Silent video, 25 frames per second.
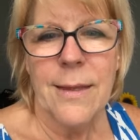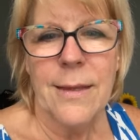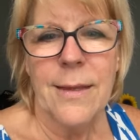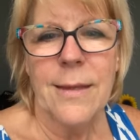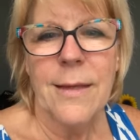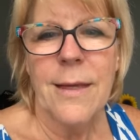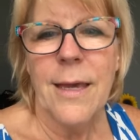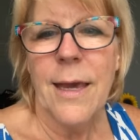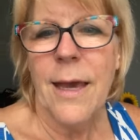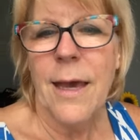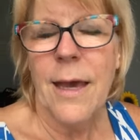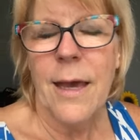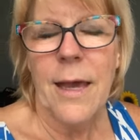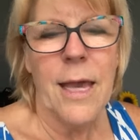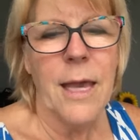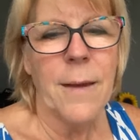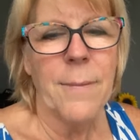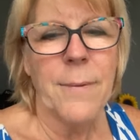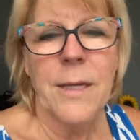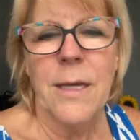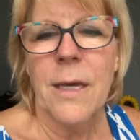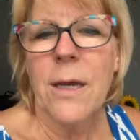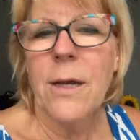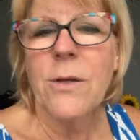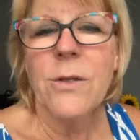Yeah,
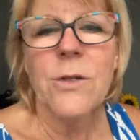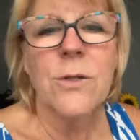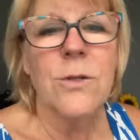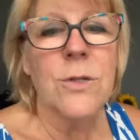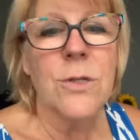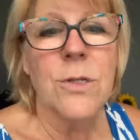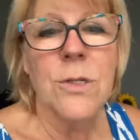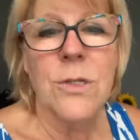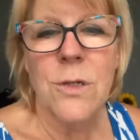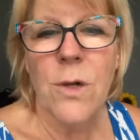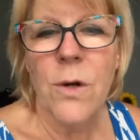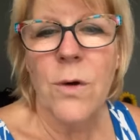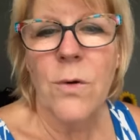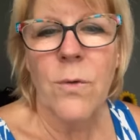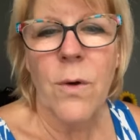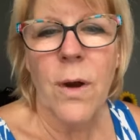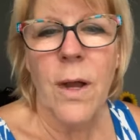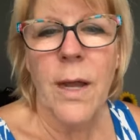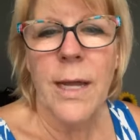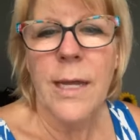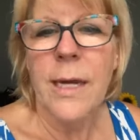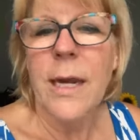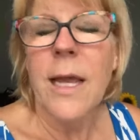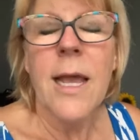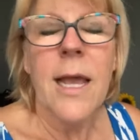Abigail, you're so
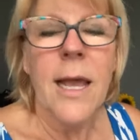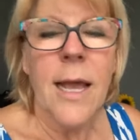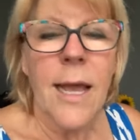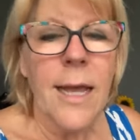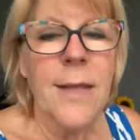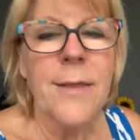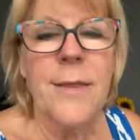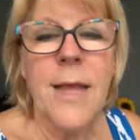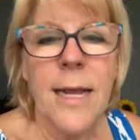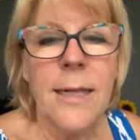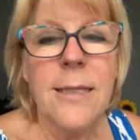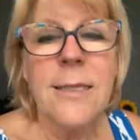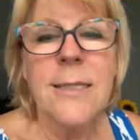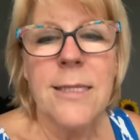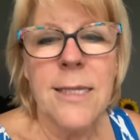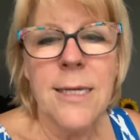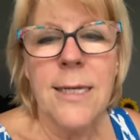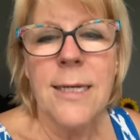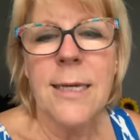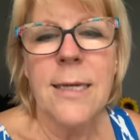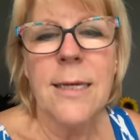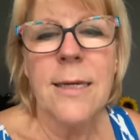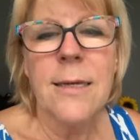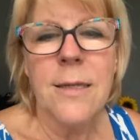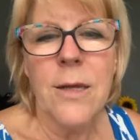right. And that's the
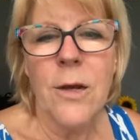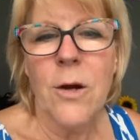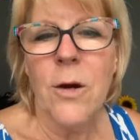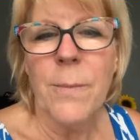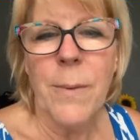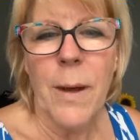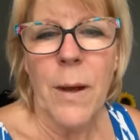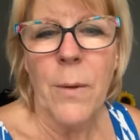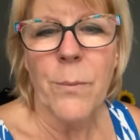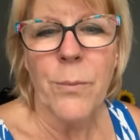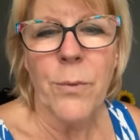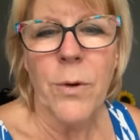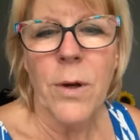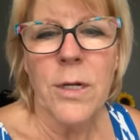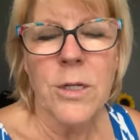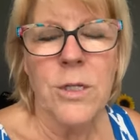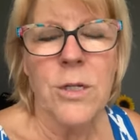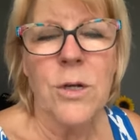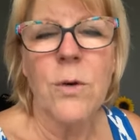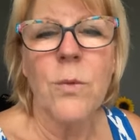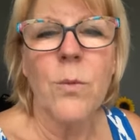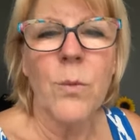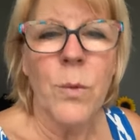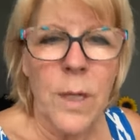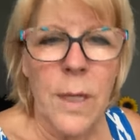key there about
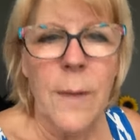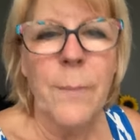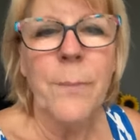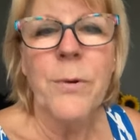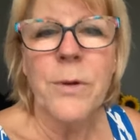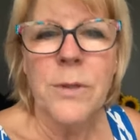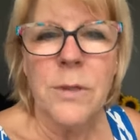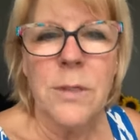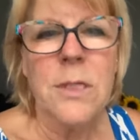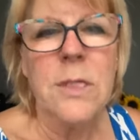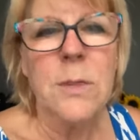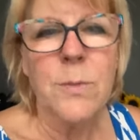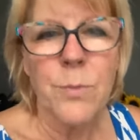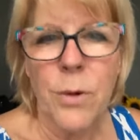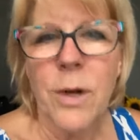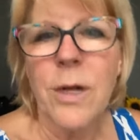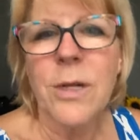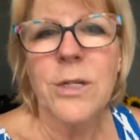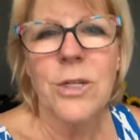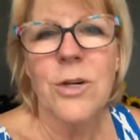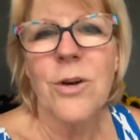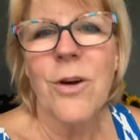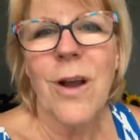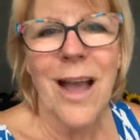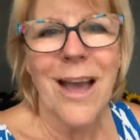pressure. We put this
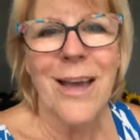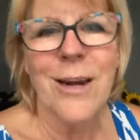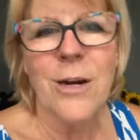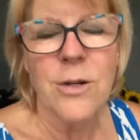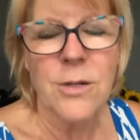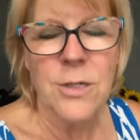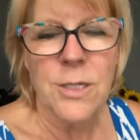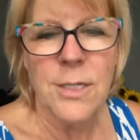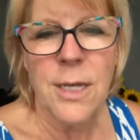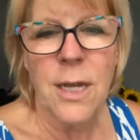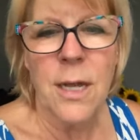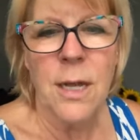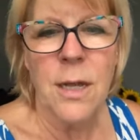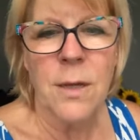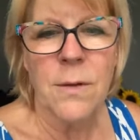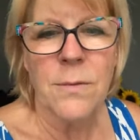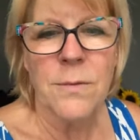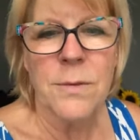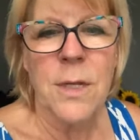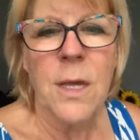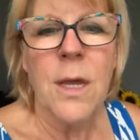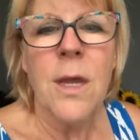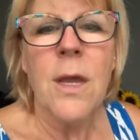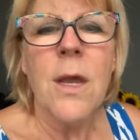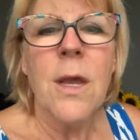pressure on
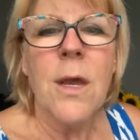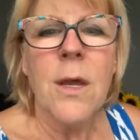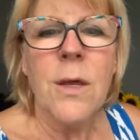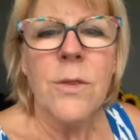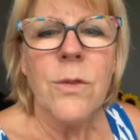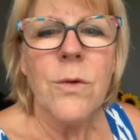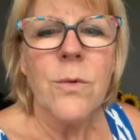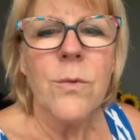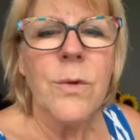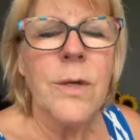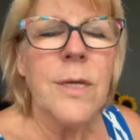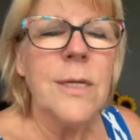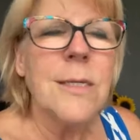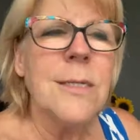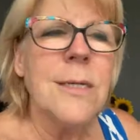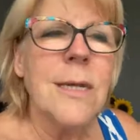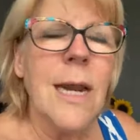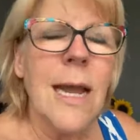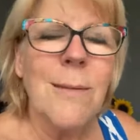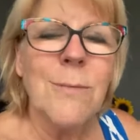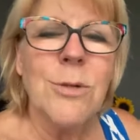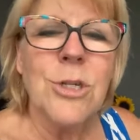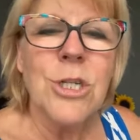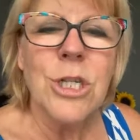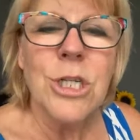ourselves. The reason
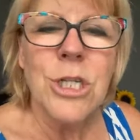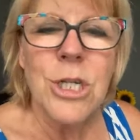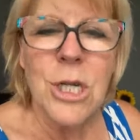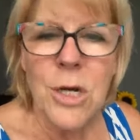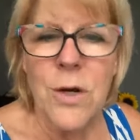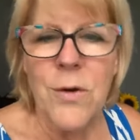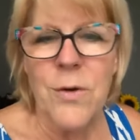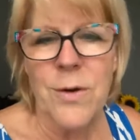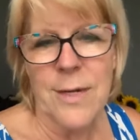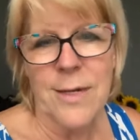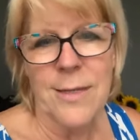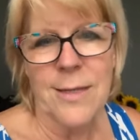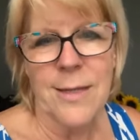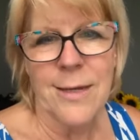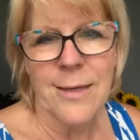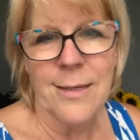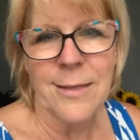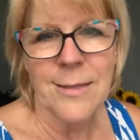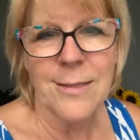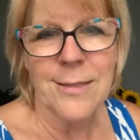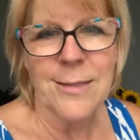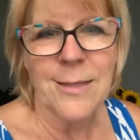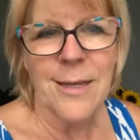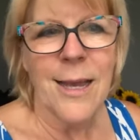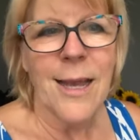I'm sharing
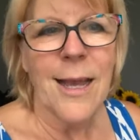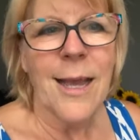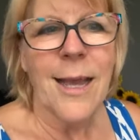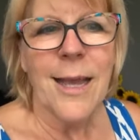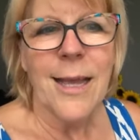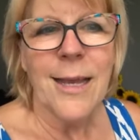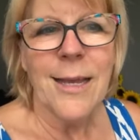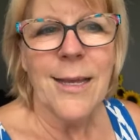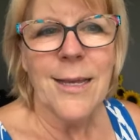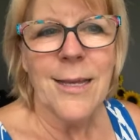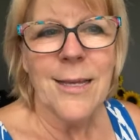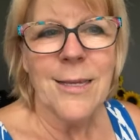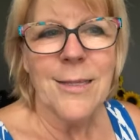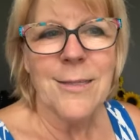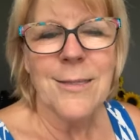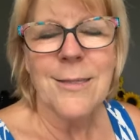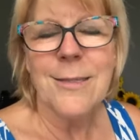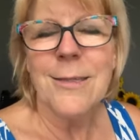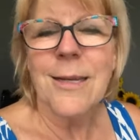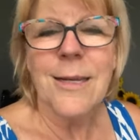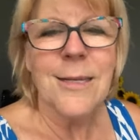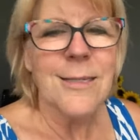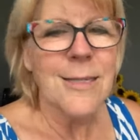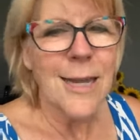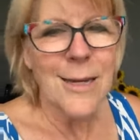this
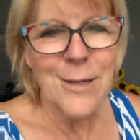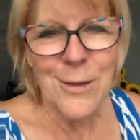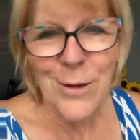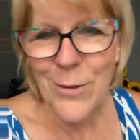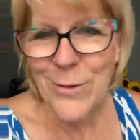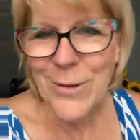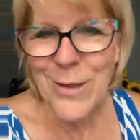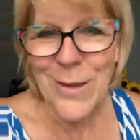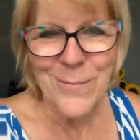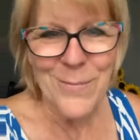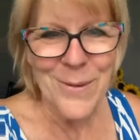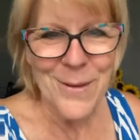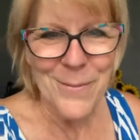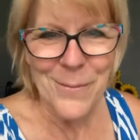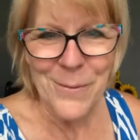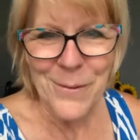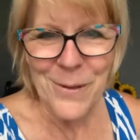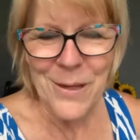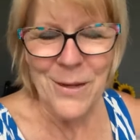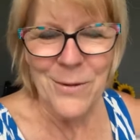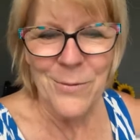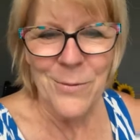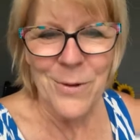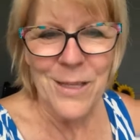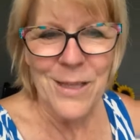is because I know that people
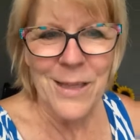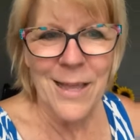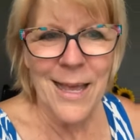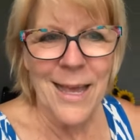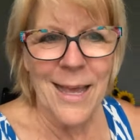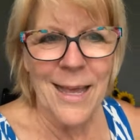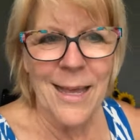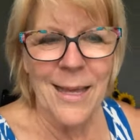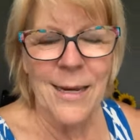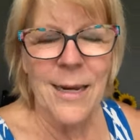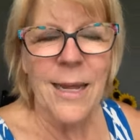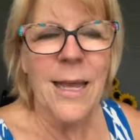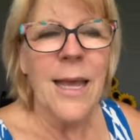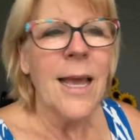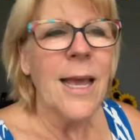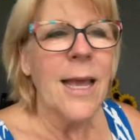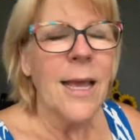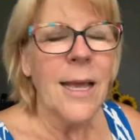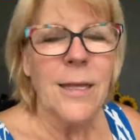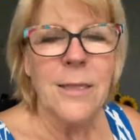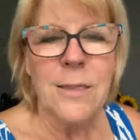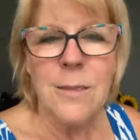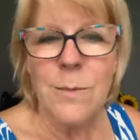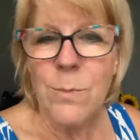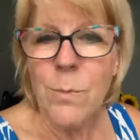can relate.
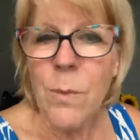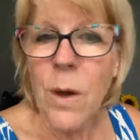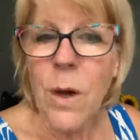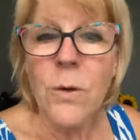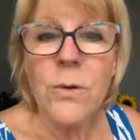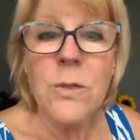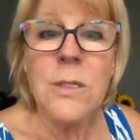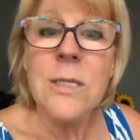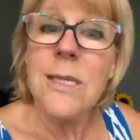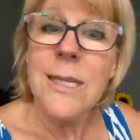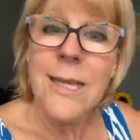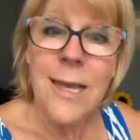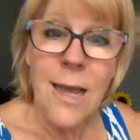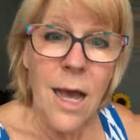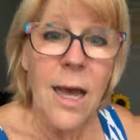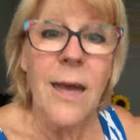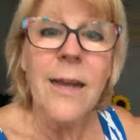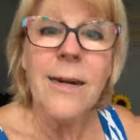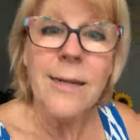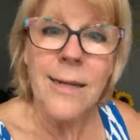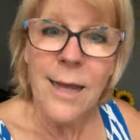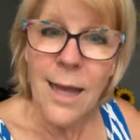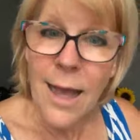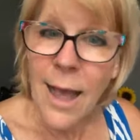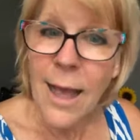It's mostly
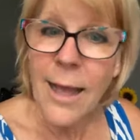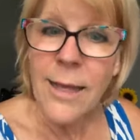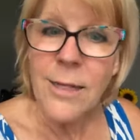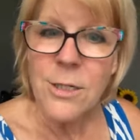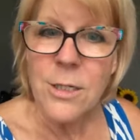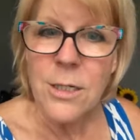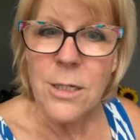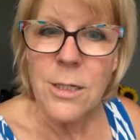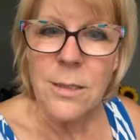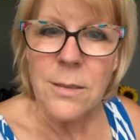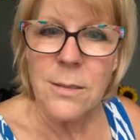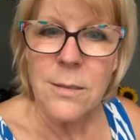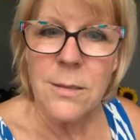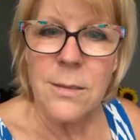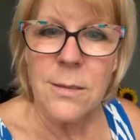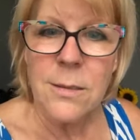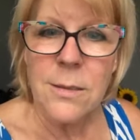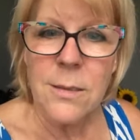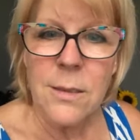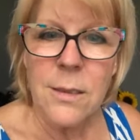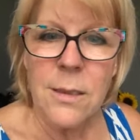unconscious.